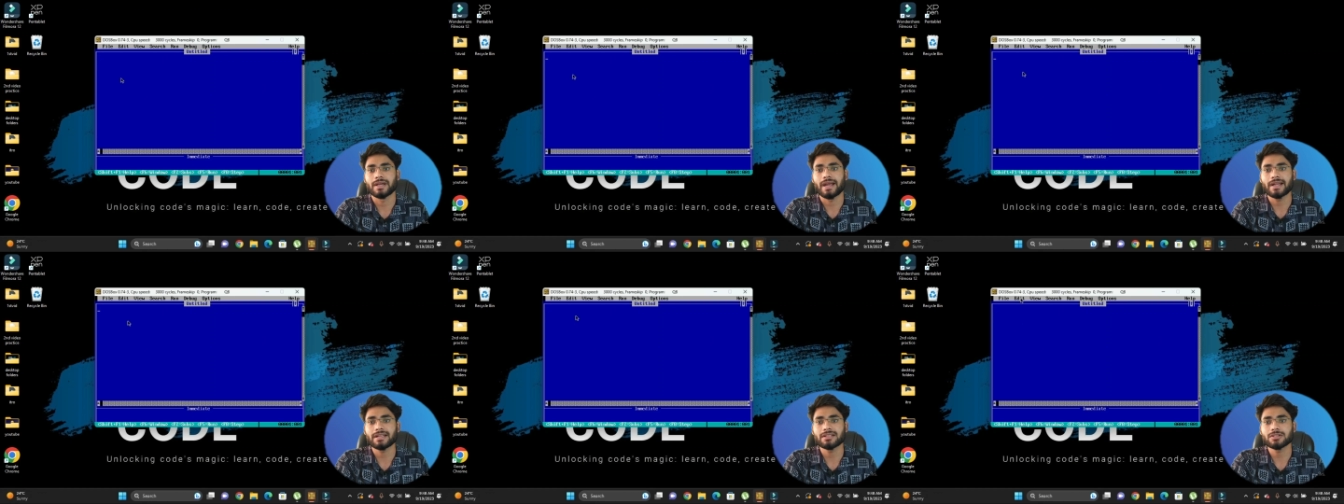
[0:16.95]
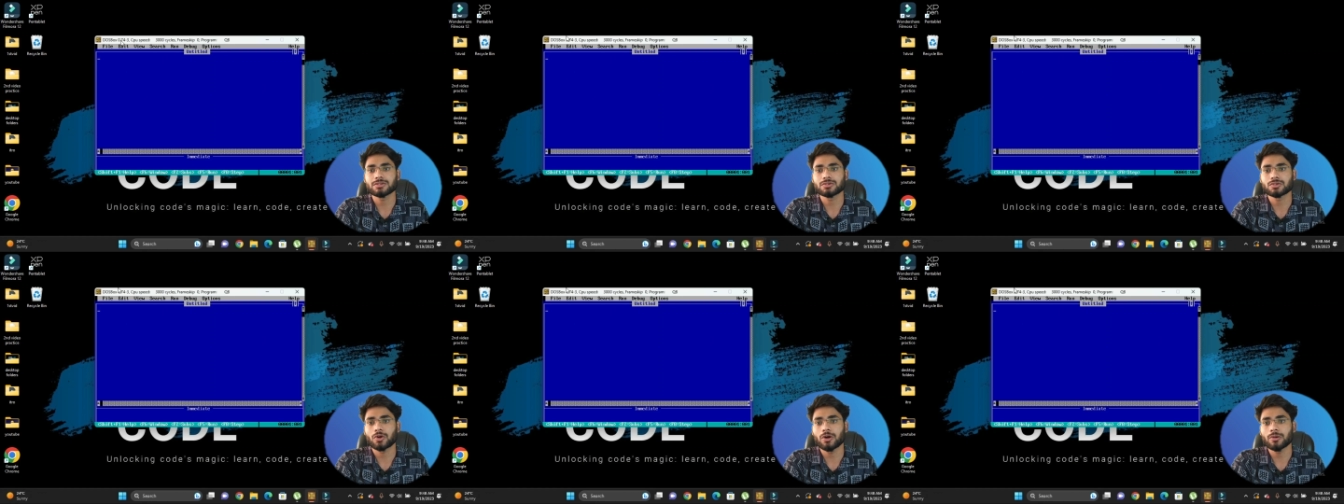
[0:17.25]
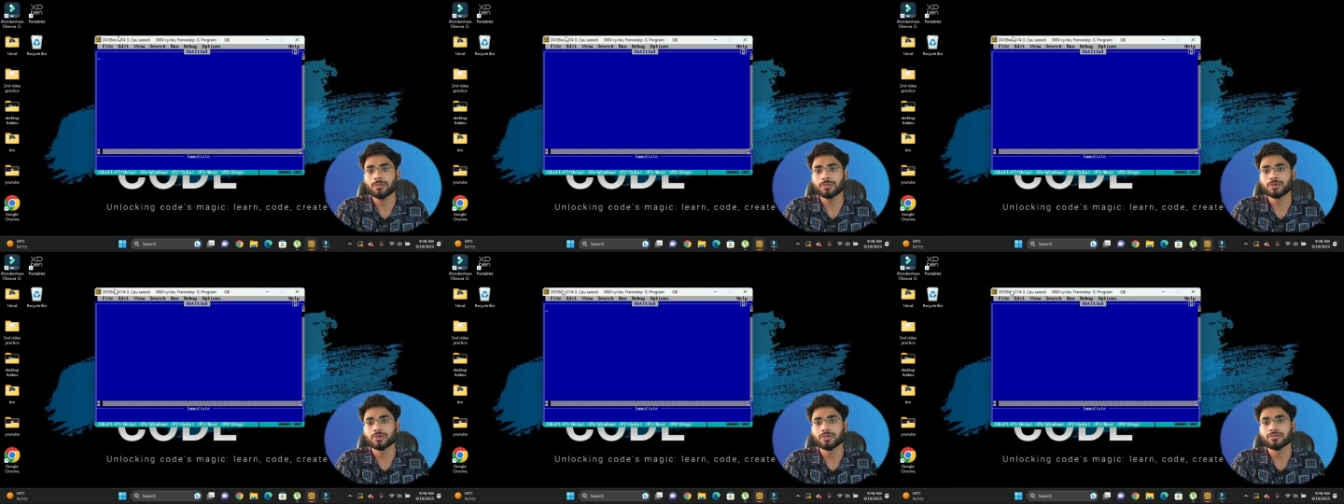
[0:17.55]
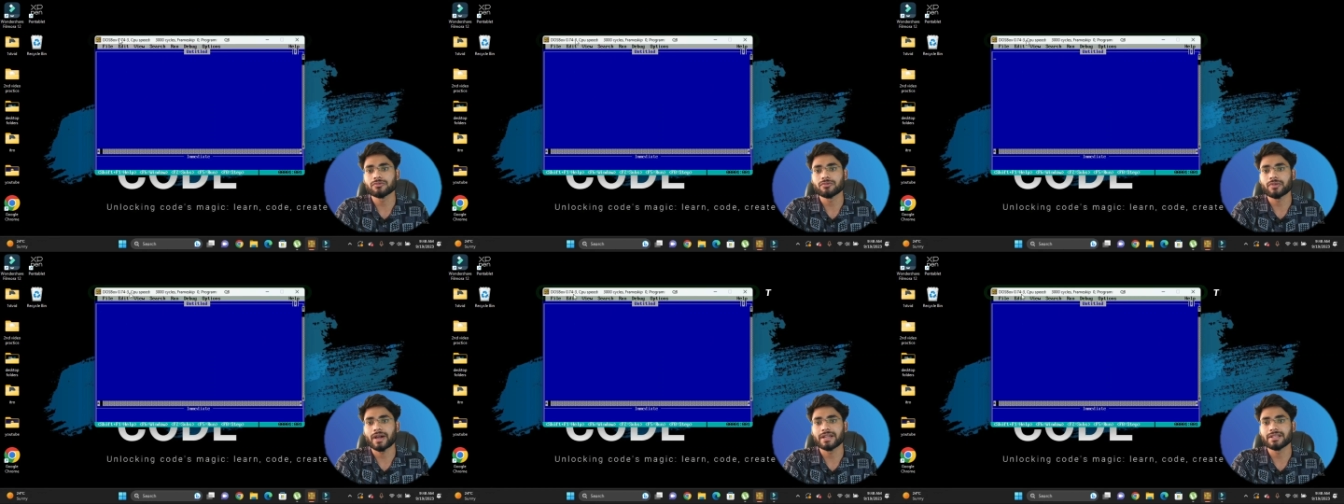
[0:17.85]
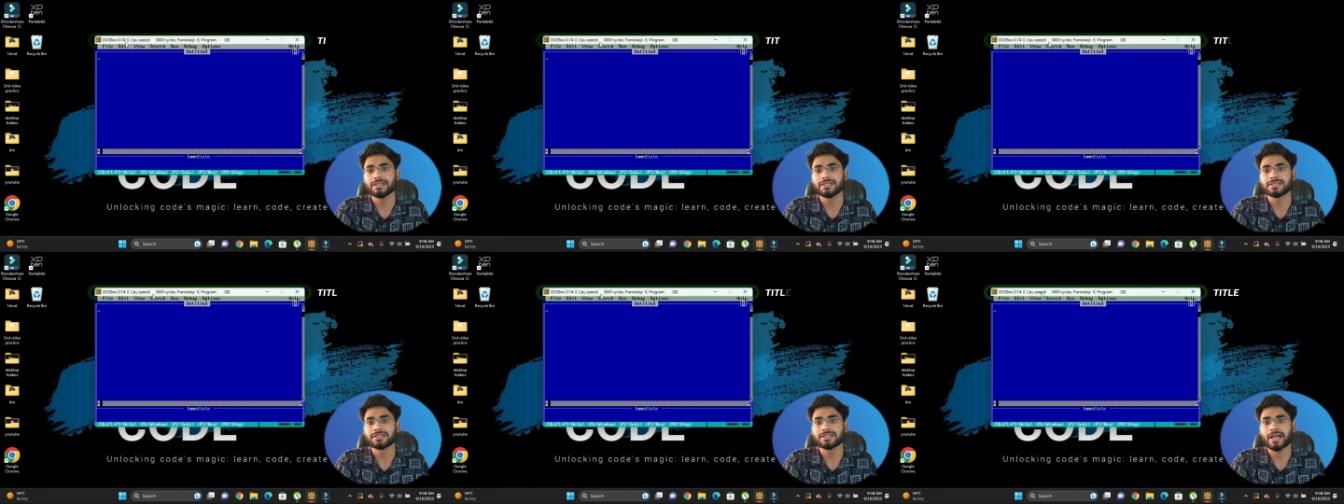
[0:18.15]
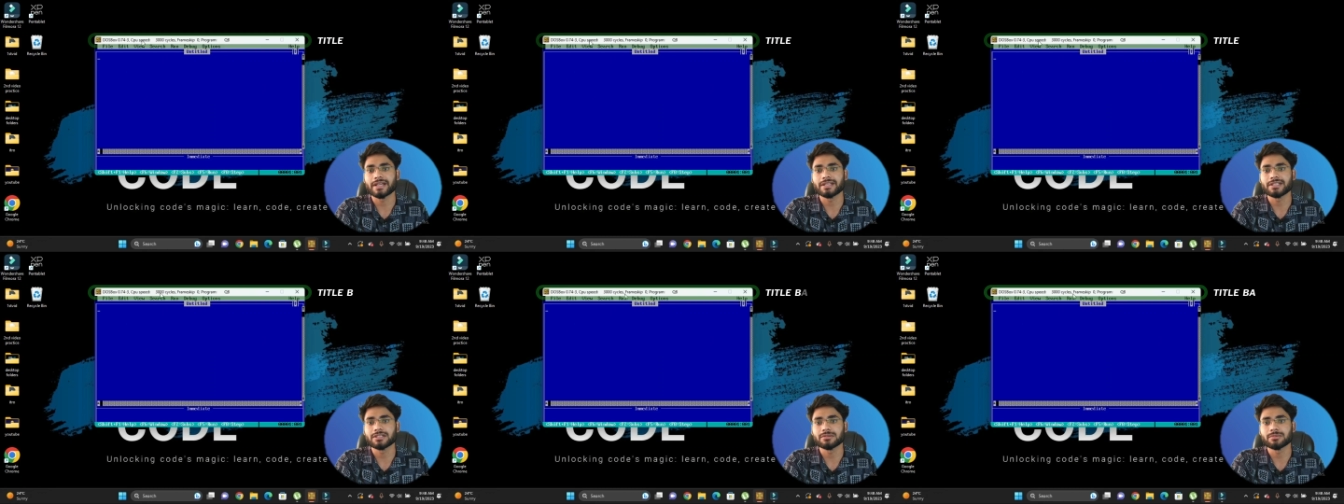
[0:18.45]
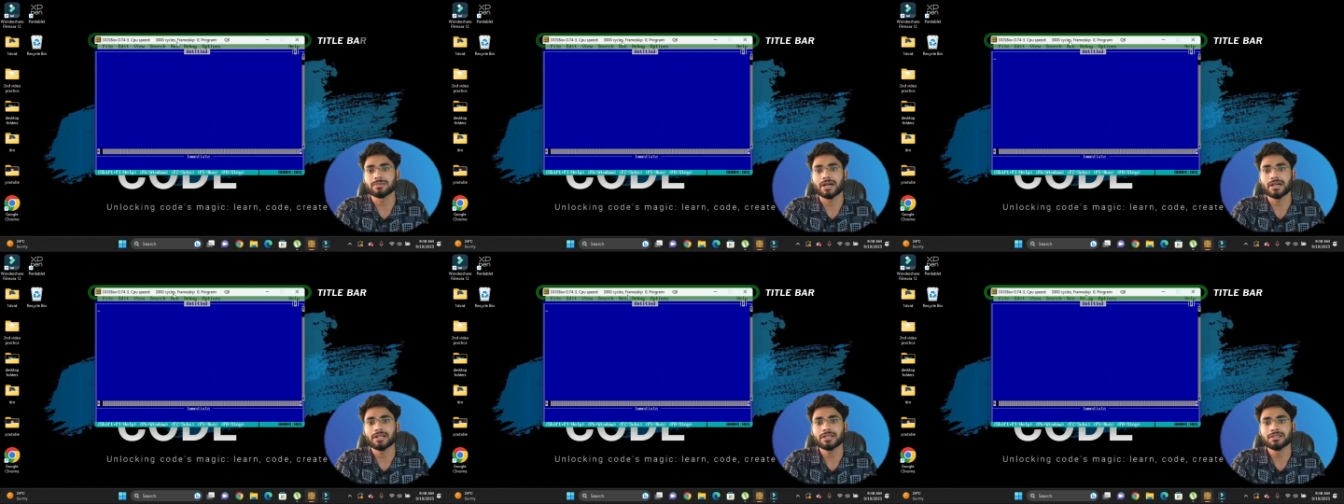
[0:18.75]
At the top, you will find the
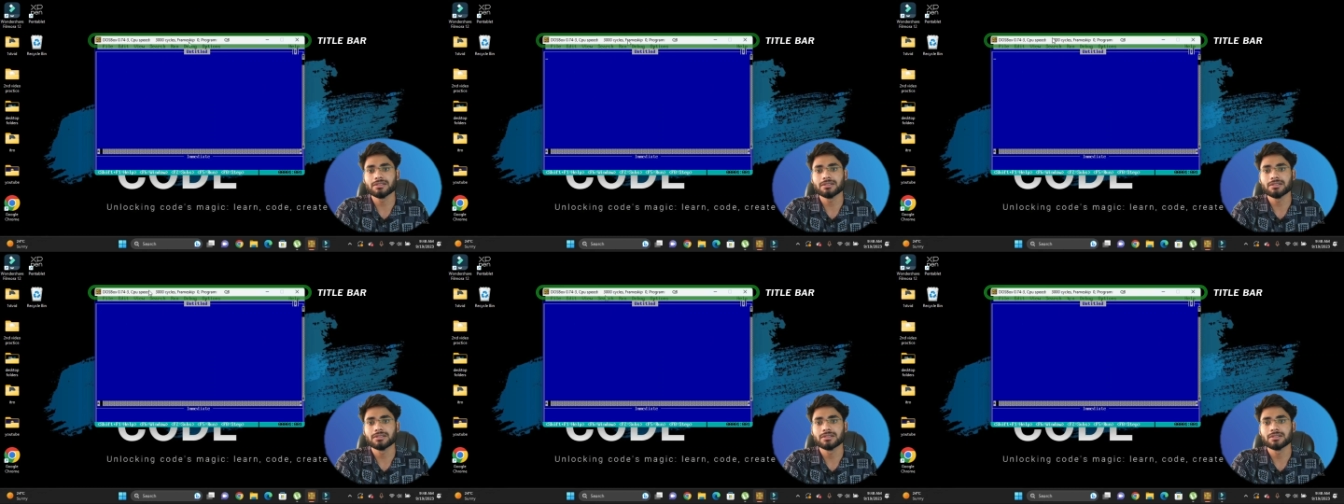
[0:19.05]
title bar